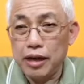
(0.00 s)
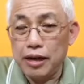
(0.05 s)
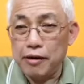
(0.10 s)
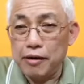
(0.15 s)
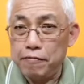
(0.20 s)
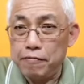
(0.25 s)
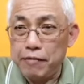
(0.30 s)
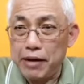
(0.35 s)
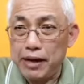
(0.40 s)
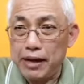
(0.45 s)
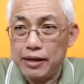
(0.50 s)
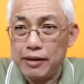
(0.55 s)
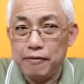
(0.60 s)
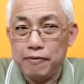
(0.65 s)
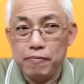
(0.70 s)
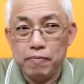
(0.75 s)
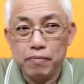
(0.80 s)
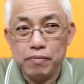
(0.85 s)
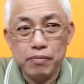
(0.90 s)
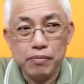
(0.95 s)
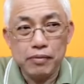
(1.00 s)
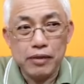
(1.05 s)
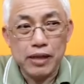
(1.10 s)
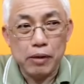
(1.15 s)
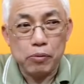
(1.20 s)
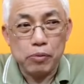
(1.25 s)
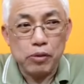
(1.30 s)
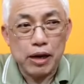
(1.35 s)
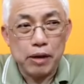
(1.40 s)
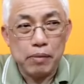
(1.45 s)
And the fact
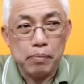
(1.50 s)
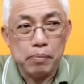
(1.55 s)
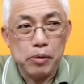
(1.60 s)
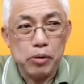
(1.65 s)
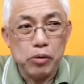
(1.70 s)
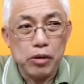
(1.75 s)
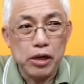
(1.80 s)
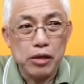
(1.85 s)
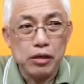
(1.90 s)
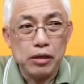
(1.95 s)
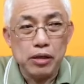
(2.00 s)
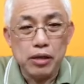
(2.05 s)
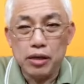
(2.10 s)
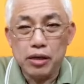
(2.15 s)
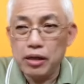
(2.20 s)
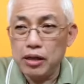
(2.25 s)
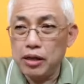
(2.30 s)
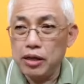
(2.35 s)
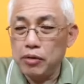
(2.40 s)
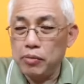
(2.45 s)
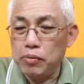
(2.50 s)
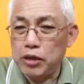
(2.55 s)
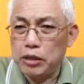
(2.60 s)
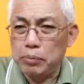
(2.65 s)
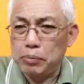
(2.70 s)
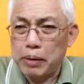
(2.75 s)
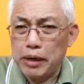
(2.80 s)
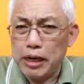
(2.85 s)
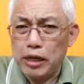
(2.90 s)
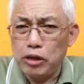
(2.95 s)
that we're
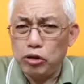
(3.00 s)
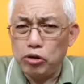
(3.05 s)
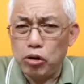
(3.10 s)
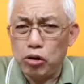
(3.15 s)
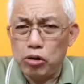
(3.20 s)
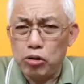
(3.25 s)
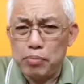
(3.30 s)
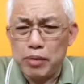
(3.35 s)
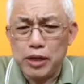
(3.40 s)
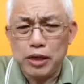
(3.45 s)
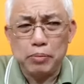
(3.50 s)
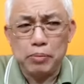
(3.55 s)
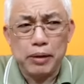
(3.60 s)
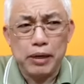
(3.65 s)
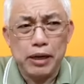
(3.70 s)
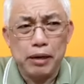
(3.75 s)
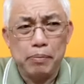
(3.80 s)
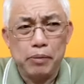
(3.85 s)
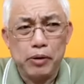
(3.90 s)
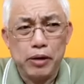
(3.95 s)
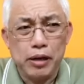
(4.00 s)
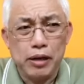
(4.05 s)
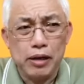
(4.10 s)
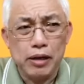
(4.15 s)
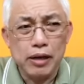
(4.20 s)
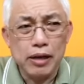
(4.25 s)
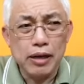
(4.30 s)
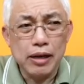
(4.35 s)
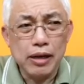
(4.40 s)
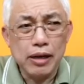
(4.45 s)
spending so much money building